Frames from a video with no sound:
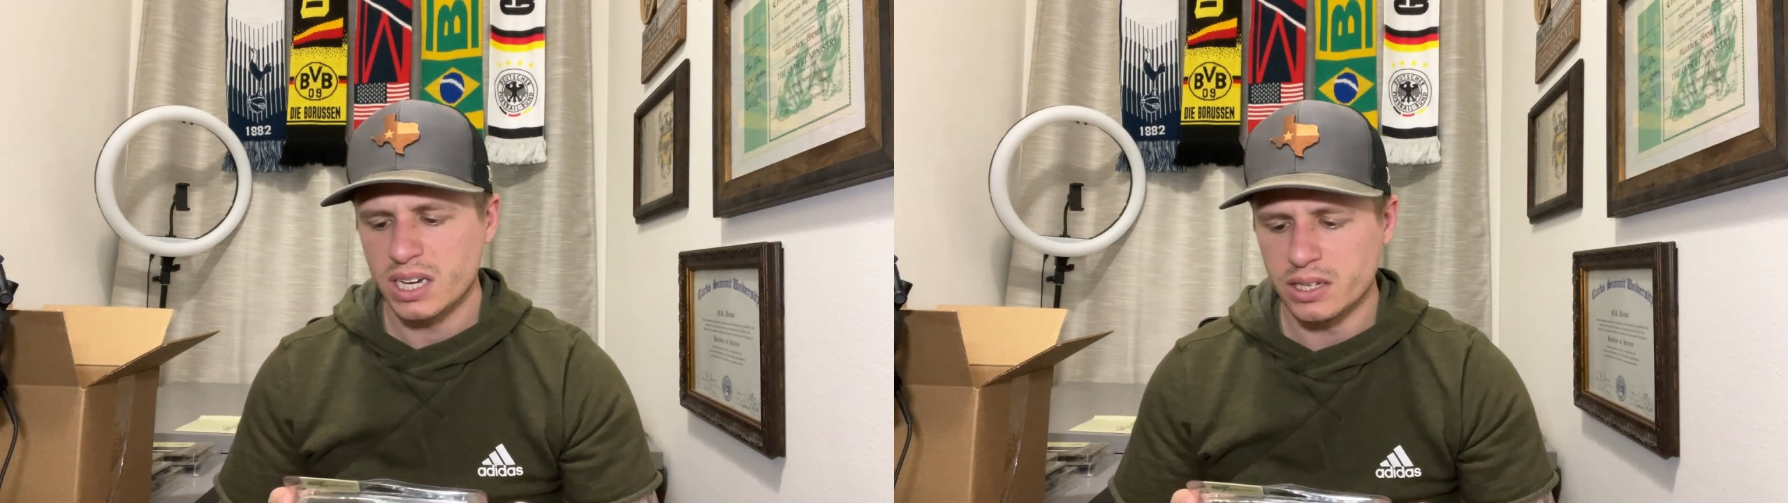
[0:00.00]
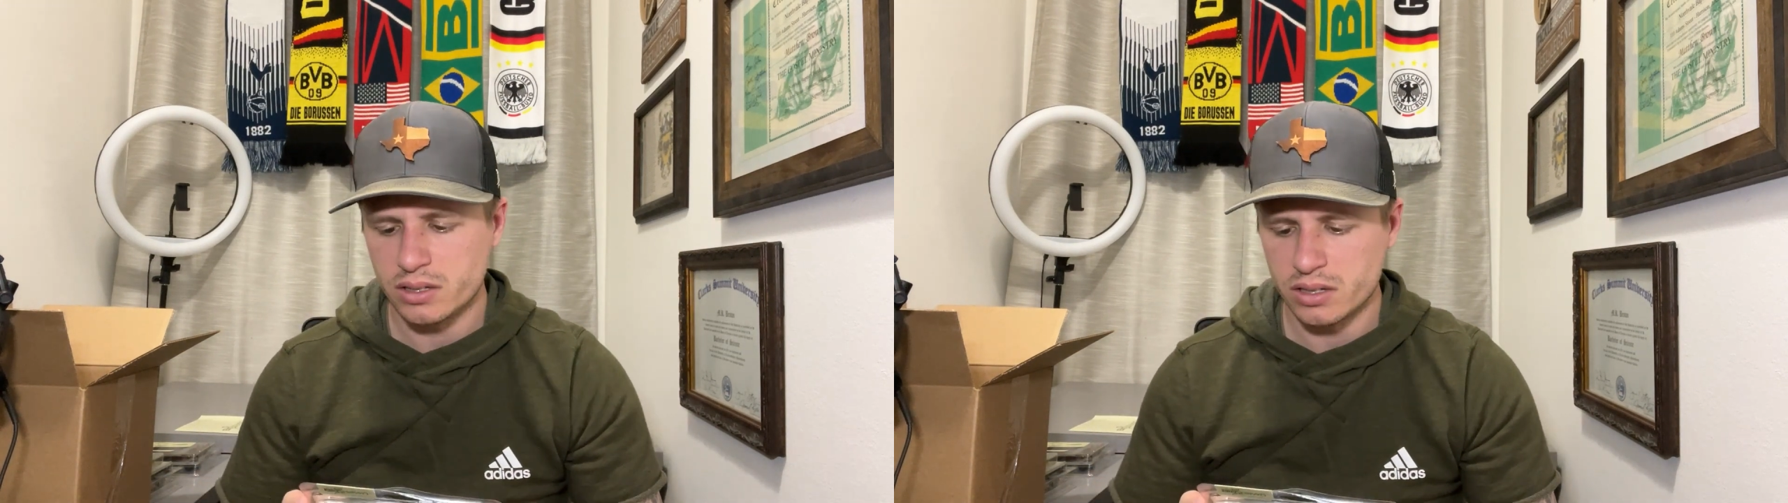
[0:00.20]

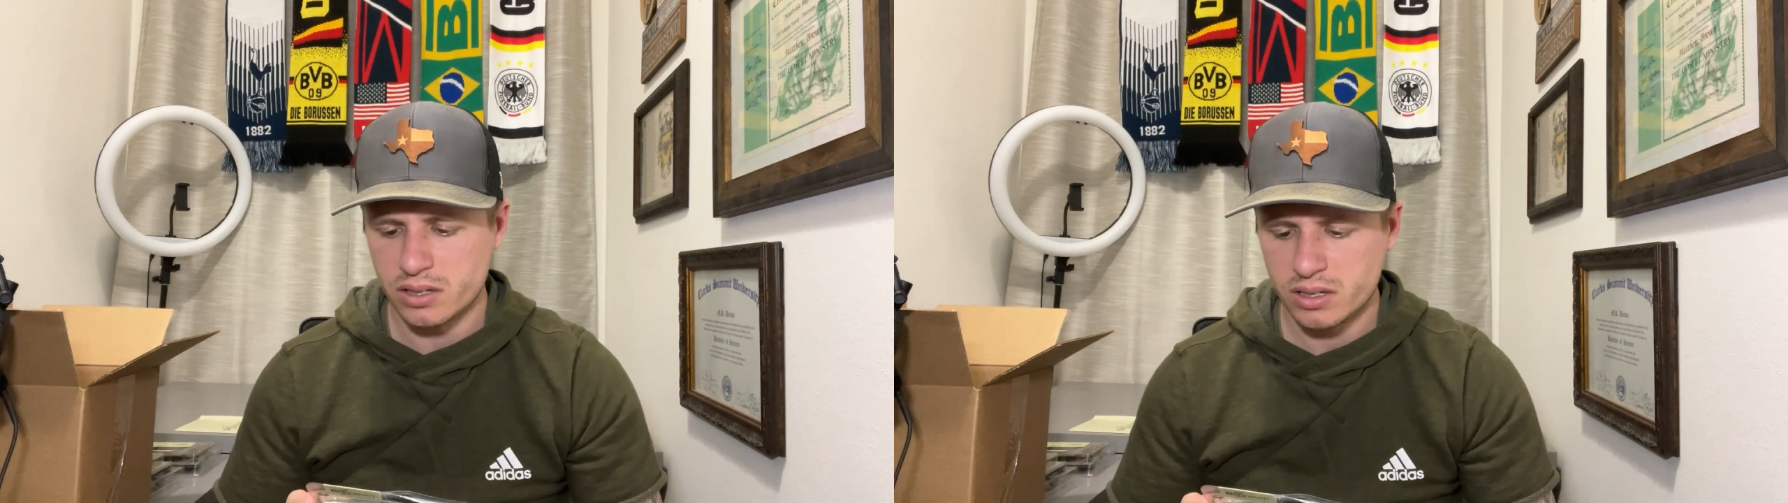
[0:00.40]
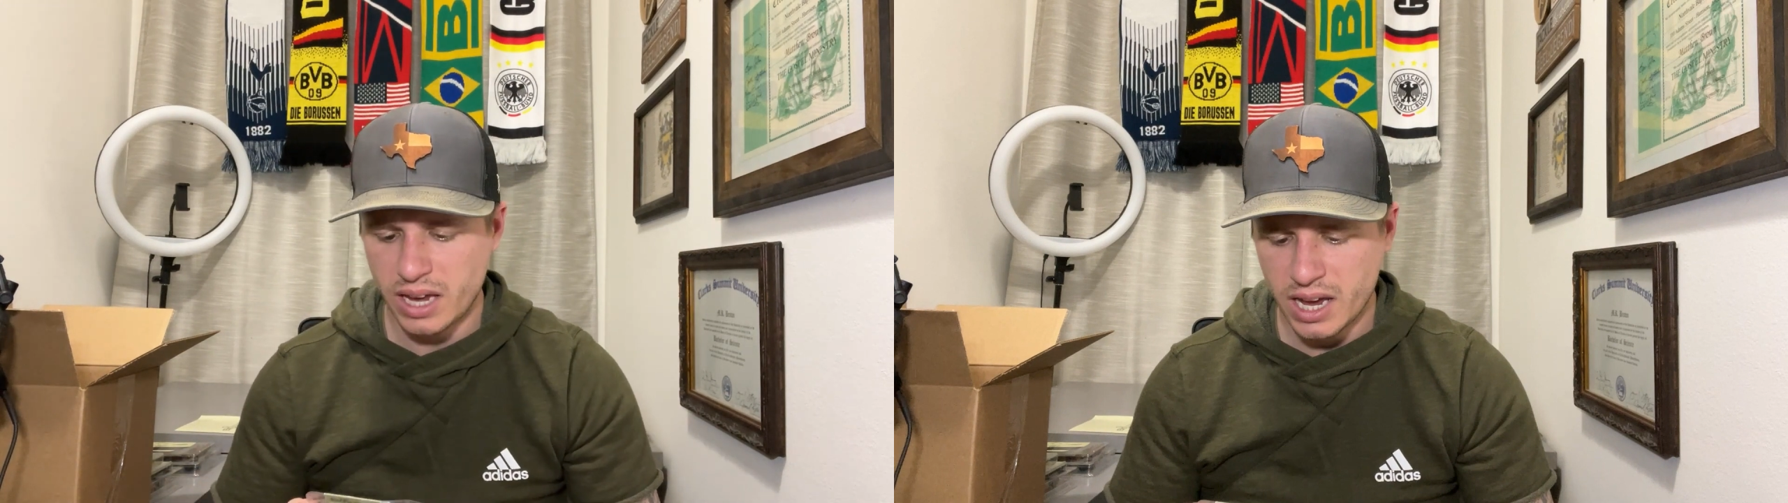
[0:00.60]
it's the
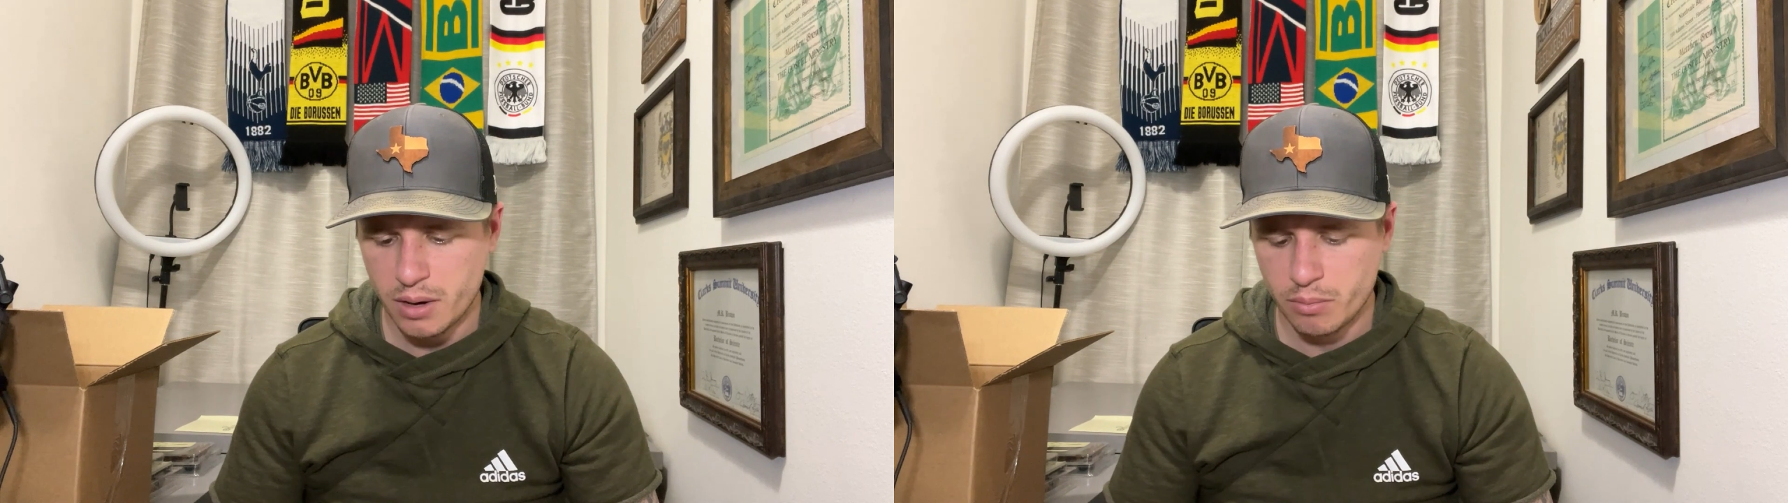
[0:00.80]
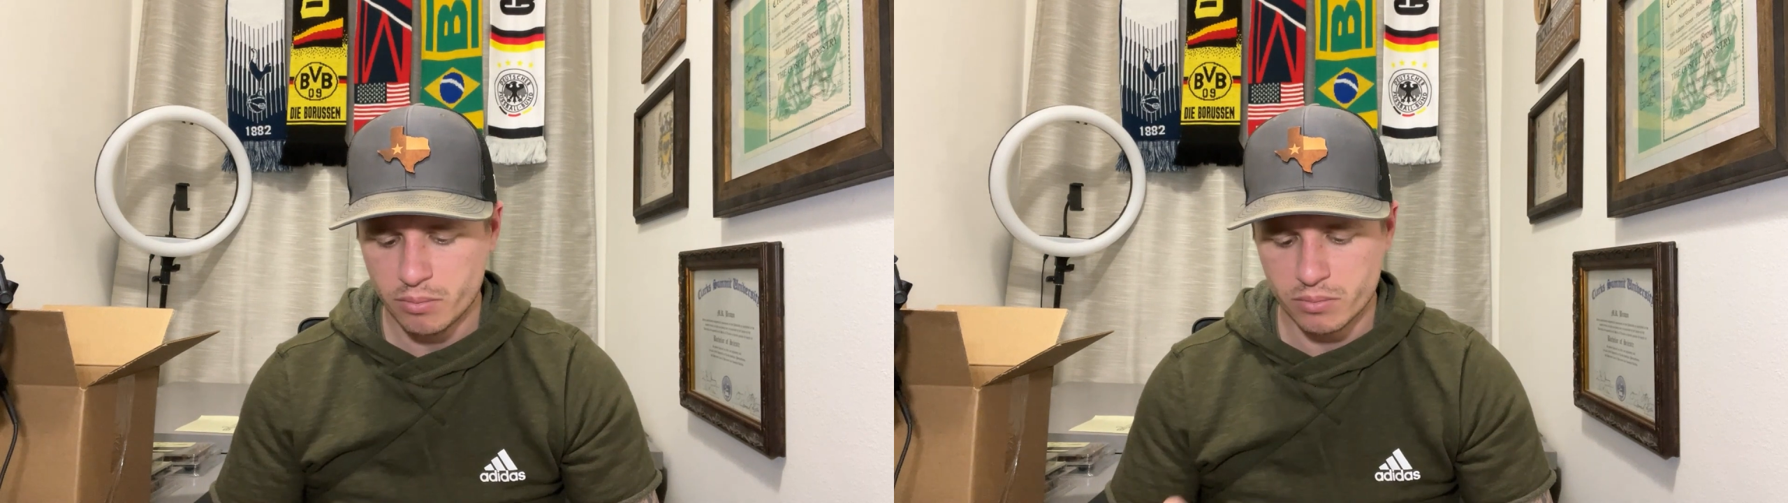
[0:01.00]

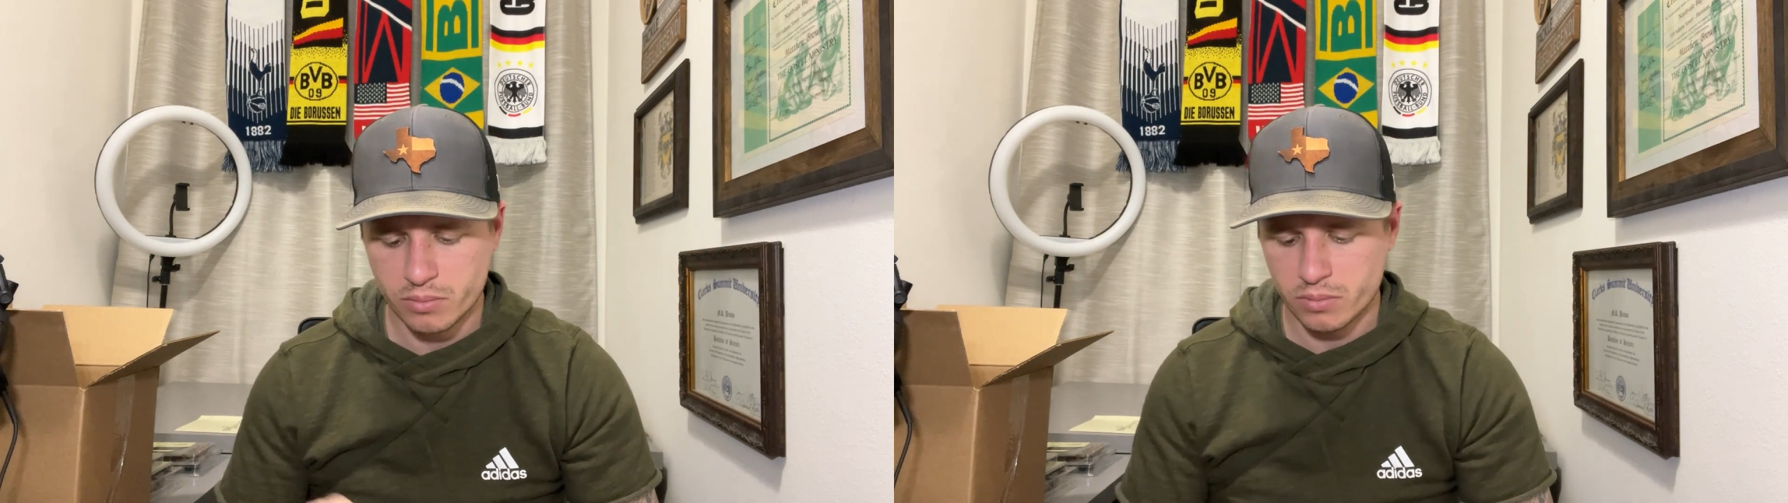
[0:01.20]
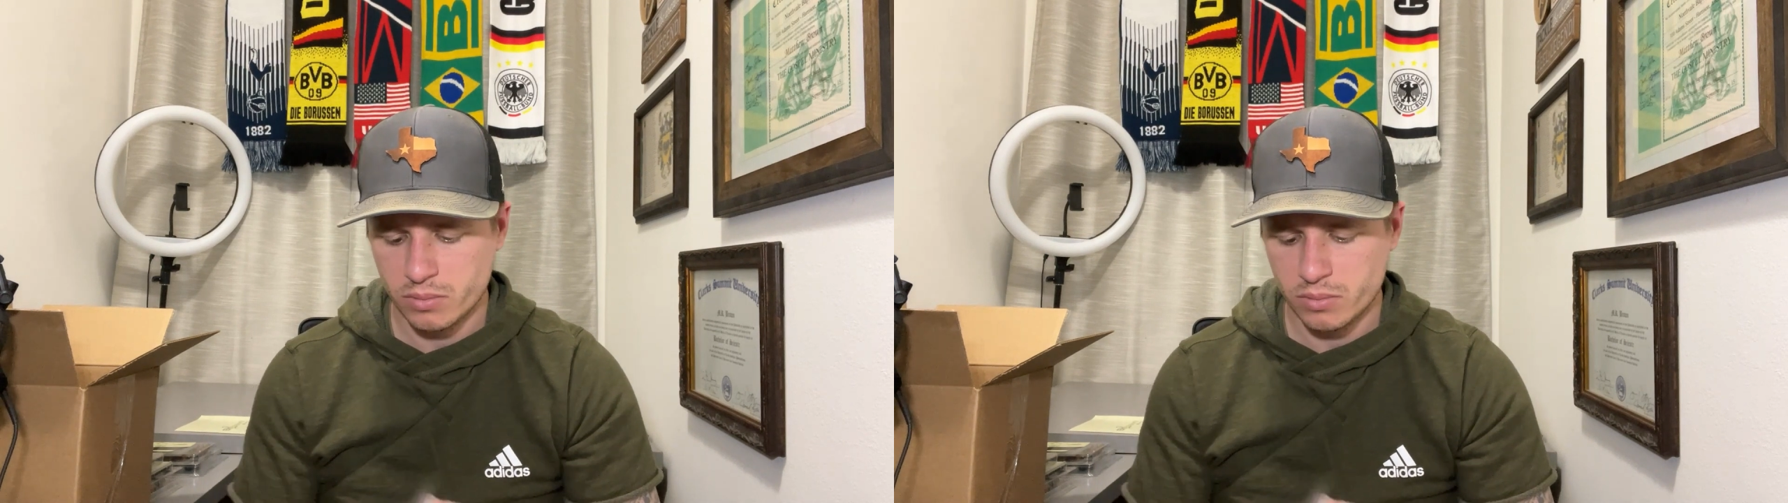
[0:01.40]
same